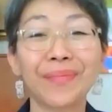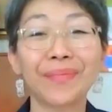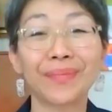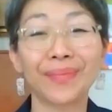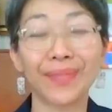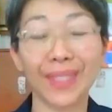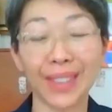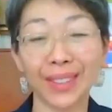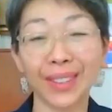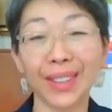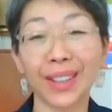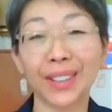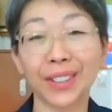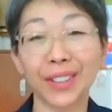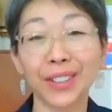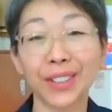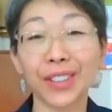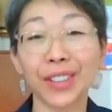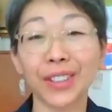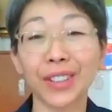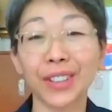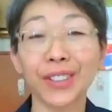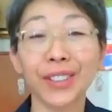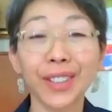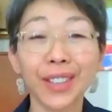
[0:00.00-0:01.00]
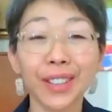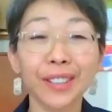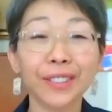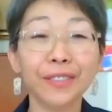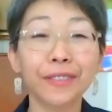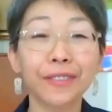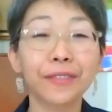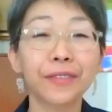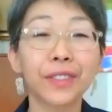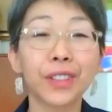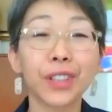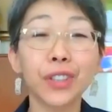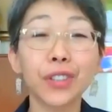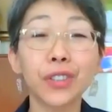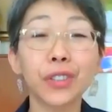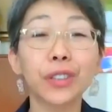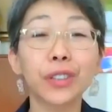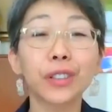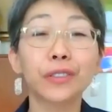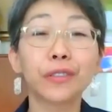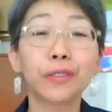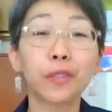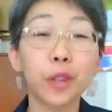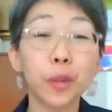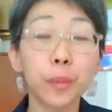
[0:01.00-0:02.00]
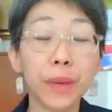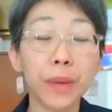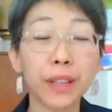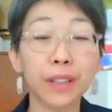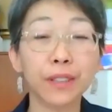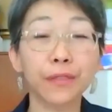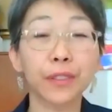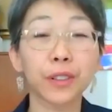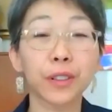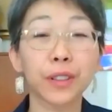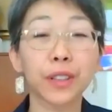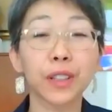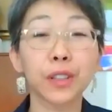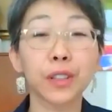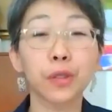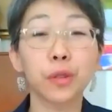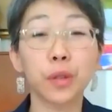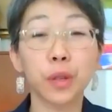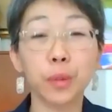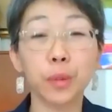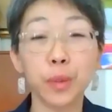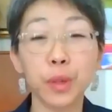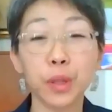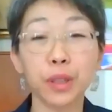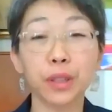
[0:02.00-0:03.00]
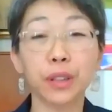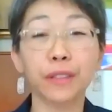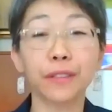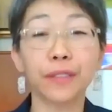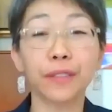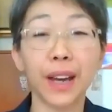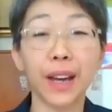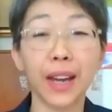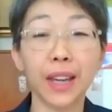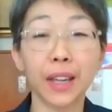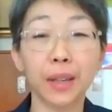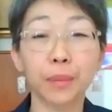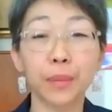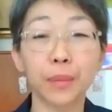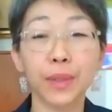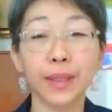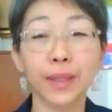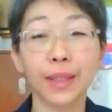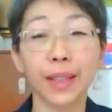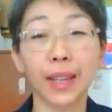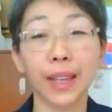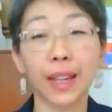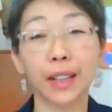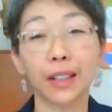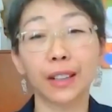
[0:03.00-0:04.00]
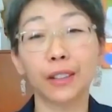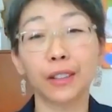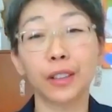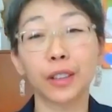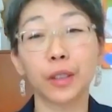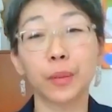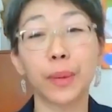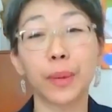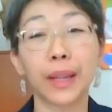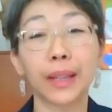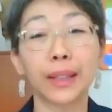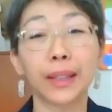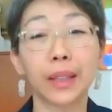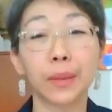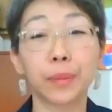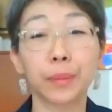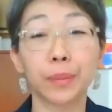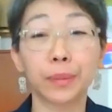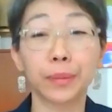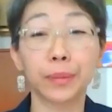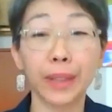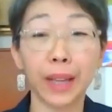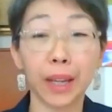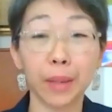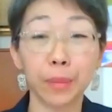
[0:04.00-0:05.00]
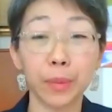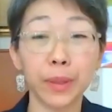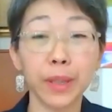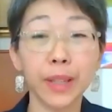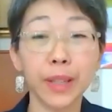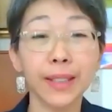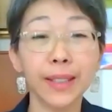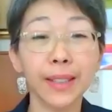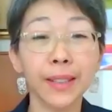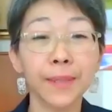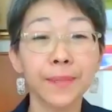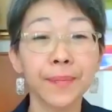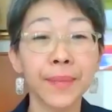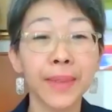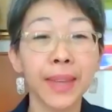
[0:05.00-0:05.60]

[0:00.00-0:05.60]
Standards are set of digital formats for description of items cataloged by libraries.